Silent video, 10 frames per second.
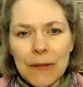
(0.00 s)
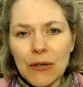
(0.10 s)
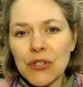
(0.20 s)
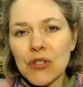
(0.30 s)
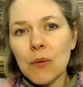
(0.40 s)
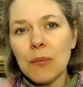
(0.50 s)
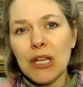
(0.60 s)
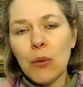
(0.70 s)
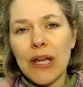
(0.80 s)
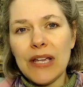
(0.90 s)
There are so
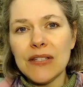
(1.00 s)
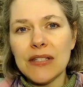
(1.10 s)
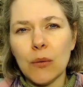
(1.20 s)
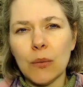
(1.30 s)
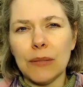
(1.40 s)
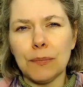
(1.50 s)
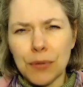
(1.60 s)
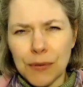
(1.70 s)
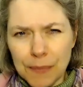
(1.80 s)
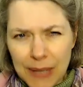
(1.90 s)
many ways that we
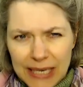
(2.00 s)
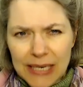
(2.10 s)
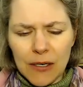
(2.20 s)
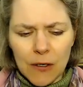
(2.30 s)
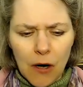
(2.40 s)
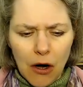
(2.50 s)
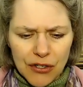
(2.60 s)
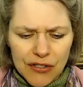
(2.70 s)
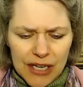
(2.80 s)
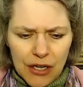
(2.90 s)
prepare
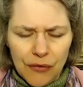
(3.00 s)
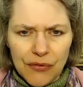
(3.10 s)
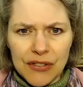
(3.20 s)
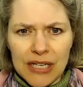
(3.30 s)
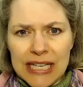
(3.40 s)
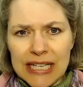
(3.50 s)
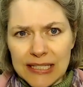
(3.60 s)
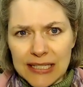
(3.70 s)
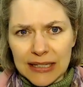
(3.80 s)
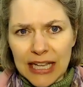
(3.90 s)
ourselves
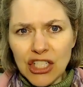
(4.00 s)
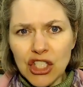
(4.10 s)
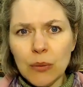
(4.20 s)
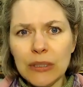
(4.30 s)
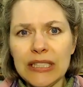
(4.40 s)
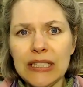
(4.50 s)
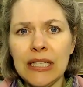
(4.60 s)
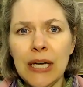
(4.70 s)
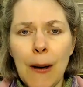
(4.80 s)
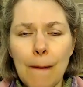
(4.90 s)

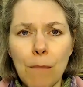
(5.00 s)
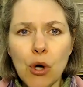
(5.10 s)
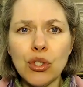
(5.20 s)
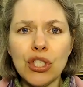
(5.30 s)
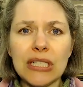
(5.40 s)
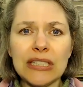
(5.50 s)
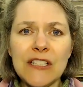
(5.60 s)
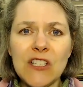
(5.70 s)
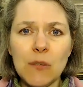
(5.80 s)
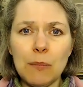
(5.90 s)
intellectually, emotionally,
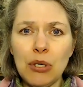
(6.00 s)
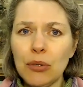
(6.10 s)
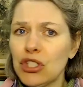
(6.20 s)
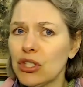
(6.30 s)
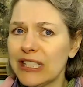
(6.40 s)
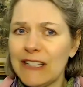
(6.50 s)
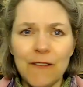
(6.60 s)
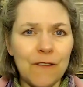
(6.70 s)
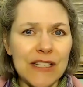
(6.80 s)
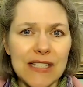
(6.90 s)
spiritually,
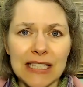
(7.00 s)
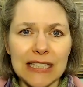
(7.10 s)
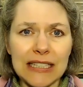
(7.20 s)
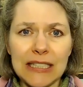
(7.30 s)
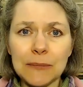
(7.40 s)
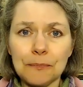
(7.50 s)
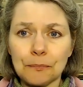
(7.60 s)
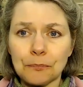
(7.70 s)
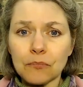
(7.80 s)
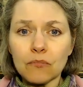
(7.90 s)
physically,
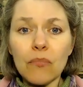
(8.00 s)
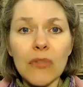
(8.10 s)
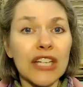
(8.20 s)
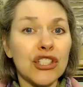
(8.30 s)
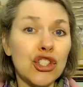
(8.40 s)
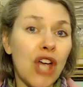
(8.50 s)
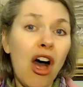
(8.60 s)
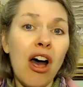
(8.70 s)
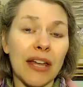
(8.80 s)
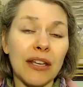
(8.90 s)

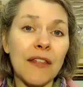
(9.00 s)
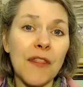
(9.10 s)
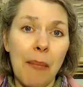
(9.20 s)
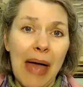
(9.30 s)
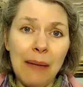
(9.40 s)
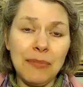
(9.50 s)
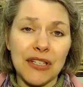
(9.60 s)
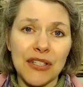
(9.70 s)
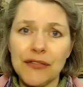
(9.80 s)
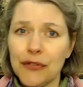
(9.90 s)
John the
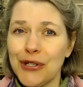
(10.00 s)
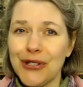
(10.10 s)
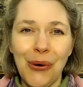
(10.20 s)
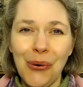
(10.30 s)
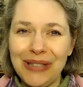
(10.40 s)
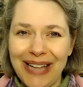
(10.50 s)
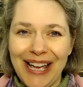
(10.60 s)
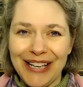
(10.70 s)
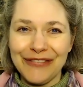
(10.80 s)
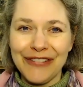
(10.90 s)
Baptist for his whole
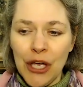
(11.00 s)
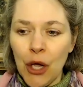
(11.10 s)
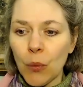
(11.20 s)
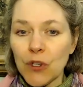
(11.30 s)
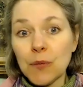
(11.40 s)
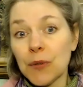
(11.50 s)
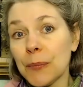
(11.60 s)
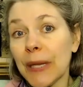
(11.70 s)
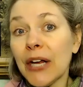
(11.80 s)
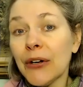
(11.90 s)
life was
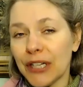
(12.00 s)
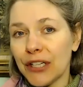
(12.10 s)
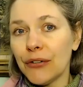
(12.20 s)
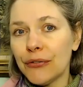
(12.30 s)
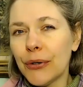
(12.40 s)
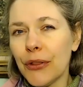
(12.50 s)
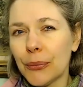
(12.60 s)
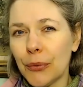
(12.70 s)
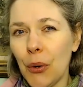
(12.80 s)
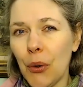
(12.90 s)
preparing for the
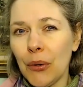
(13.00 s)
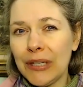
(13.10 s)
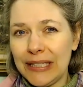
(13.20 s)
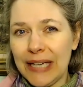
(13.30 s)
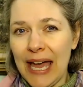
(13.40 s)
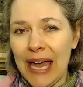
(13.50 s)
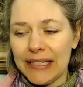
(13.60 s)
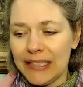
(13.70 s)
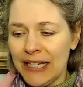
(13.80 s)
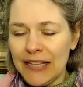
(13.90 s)
role he
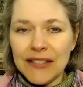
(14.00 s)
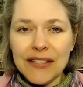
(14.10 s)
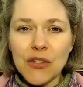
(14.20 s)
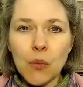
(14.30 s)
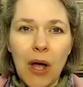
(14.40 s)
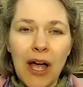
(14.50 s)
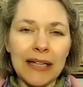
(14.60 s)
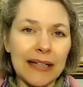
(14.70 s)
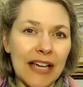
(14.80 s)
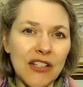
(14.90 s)
had. This is why
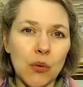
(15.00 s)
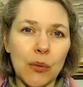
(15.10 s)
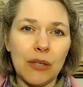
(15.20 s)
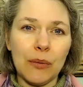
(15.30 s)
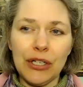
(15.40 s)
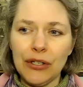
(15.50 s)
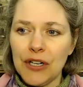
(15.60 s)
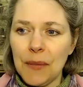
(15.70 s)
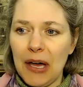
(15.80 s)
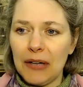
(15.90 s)
last week we
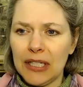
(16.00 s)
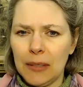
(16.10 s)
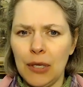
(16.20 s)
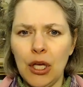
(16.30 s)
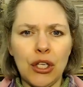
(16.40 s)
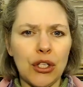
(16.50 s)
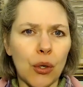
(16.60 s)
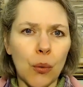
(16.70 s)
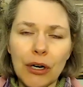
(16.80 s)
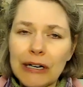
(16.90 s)
heard about him, you
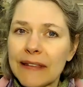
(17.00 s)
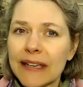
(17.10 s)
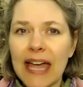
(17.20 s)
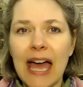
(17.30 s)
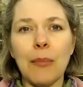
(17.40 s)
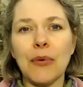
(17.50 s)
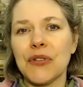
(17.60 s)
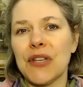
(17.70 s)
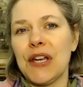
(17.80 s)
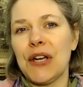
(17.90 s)
know, wearing the
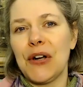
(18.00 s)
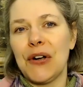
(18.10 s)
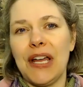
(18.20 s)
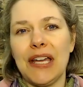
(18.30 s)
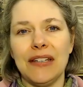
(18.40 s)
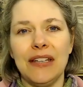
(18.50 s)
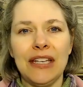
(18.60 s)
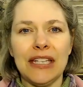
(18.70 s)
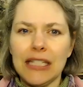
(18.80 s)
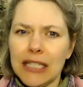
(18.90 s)
camel's hair and
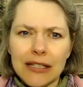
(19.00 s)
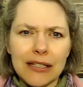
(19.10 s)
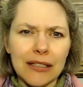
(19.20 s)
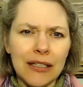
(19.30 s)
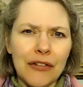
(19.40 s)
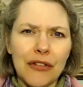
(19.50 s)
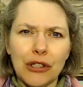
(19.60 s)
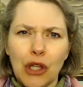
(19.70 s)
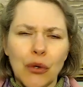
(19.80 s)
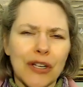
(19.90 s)
eating the the
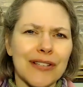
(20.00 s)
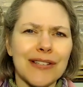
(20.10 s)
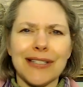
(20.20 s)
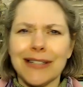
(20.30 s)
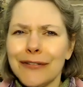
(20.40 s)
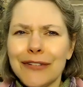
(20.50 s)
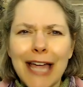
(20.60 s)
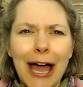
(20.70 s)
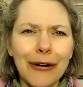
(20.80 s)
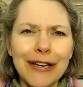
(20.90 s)
locust and living
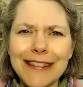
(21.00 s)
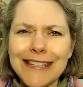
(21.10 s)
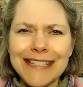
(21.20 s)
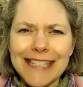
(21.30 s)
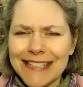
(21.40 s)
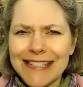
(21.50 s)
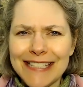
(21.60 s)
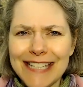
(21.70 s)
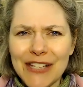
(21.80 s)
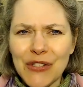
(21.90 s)
out in the the
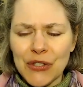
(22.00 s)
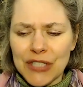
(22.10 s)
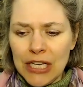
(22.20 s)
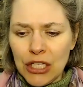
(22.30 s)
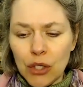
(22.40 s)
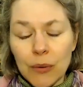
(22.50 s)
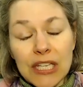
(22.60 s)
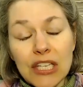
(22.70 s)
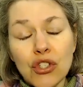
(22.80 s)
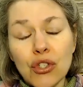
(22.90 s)
desert. You know,
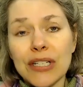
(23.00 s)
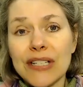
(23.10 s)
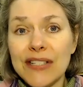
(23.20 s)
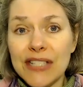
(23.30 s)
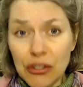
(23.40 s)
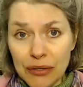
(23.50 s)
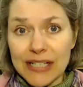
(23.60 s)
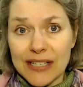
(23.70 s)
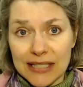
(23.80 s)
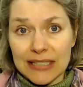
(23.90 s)
he took
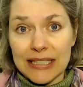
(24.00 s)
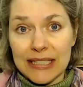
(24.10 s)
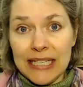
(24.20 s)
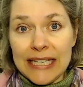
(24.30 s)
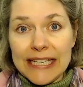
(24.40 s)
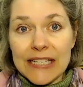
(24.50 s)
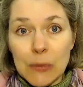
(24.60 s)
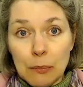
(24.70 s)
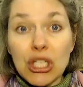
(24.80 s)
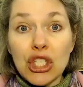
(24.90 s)
seriously his
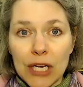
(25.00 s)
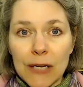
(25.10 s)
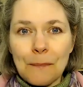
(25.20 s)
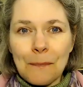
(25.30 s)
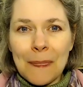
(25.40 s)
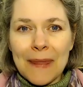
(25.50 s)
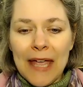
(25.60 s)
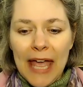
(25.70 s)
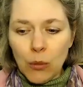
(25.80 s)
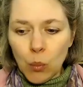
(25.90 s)
mission
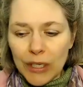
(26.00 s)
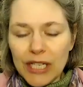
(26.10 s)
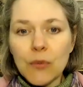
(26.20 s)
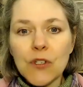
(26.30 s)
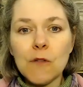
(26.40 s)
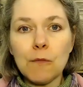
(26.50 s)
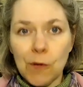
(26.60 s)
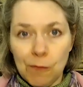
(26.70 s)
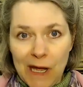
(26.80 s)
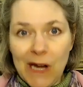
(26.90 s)
and what he was
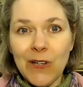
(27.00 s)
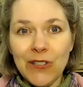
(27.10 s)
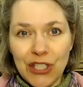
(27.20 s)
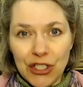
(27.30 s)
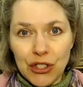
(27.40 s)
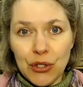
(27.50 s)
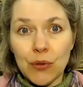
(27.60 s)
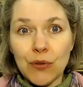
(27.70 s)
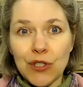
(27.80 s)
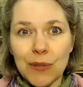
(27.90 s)
prepared to
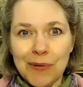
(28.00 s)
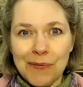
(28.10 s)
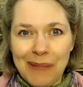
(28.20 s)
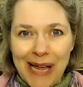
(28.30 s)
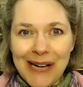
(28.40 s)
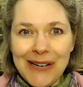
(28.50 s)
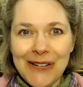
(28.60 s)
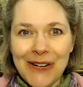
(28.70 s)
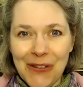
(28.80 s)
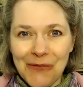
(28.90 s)
do to
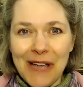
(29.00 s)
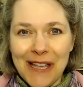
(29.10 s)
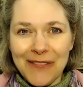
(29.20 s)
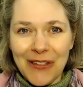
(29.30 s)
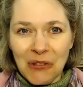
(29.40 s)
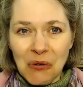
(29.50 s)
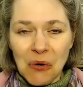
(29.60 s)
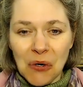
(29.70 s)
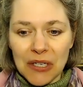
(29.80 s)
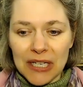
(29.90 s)
prepare the way of the
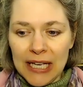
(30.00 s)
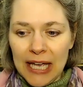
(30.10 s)
Lord.